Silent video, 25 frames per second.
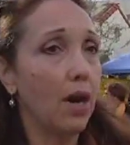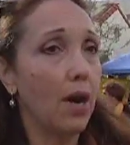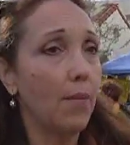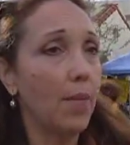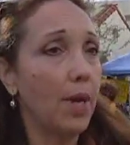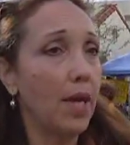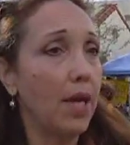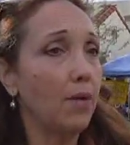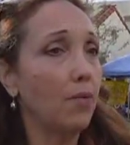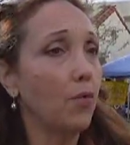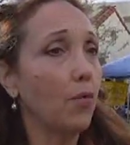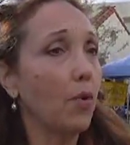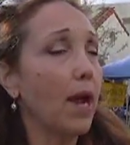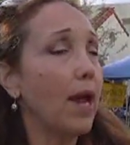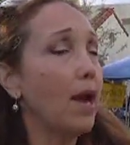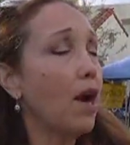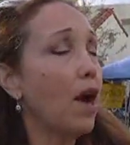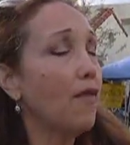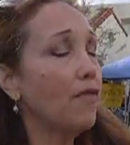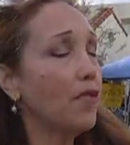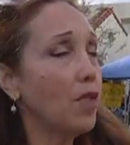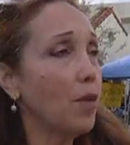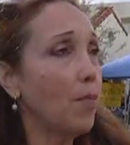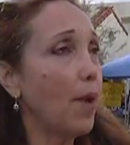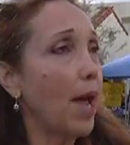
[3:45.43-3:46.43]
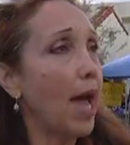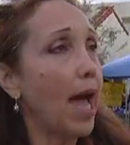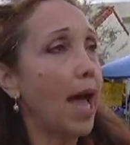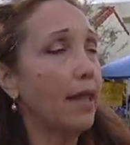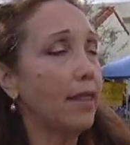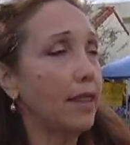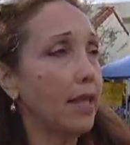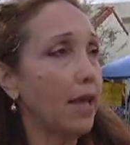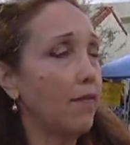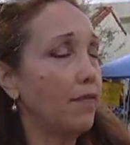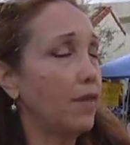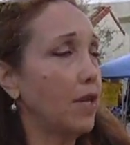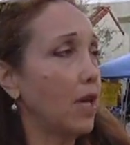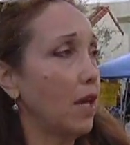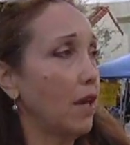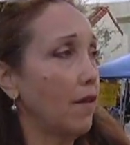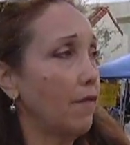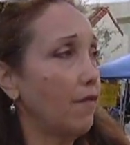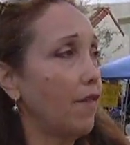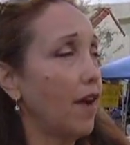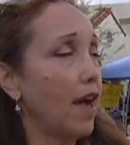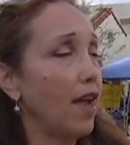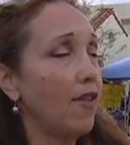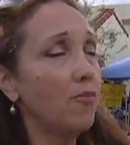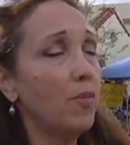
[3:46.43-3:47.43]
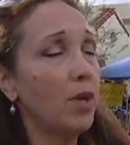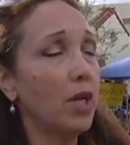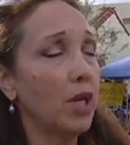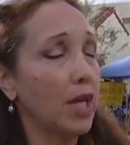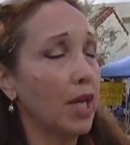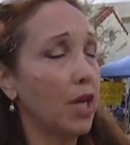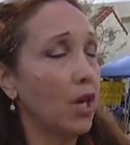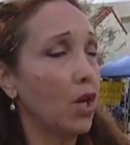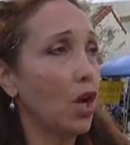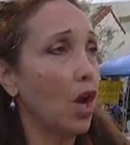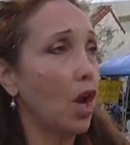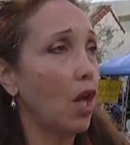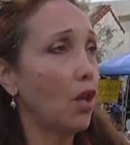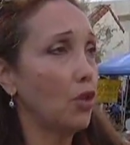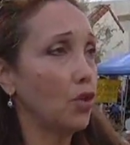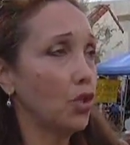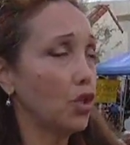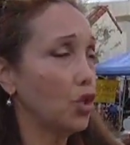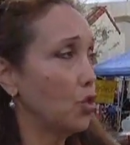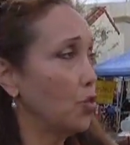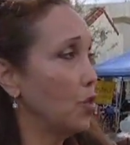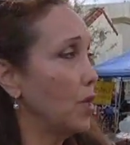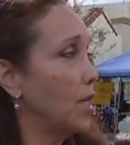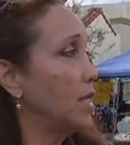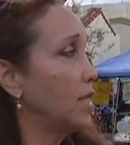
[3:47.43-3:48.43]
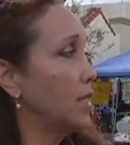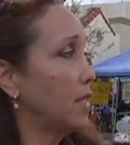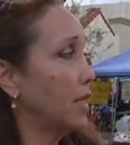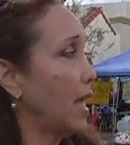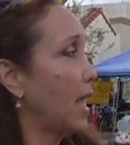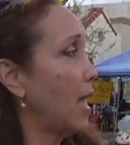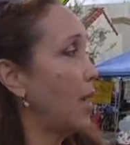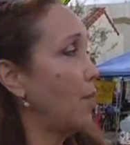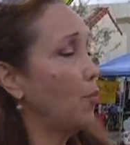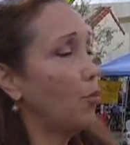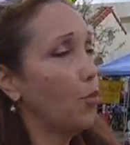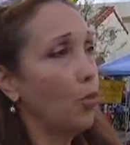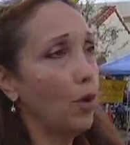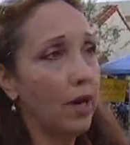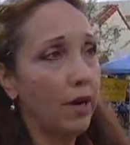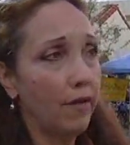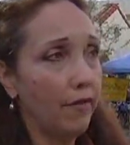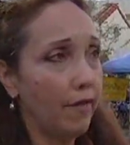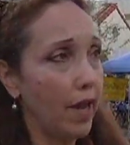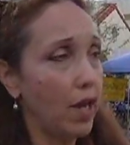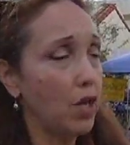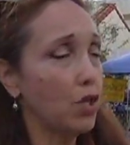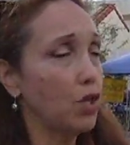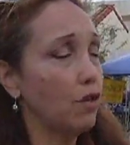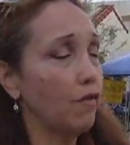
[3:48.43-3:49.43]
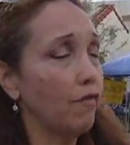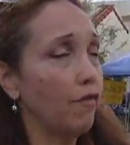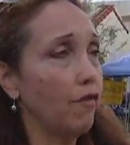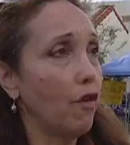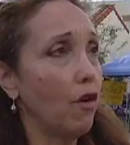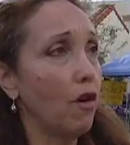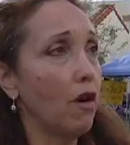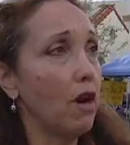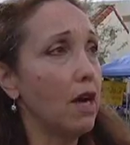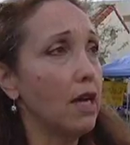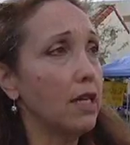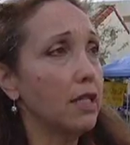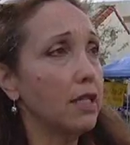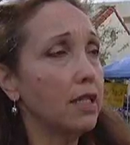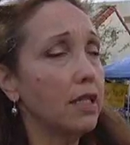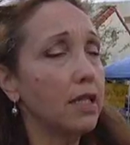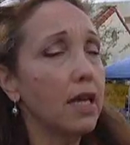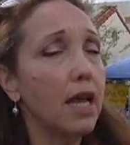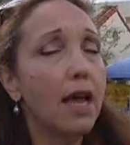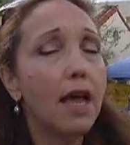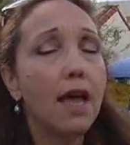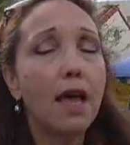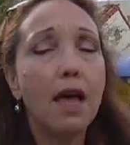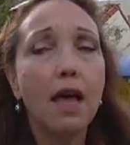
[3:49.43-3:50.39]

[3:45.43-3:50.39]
I mean, right off the bat, they've done a five million dollar streetscape renovation for us.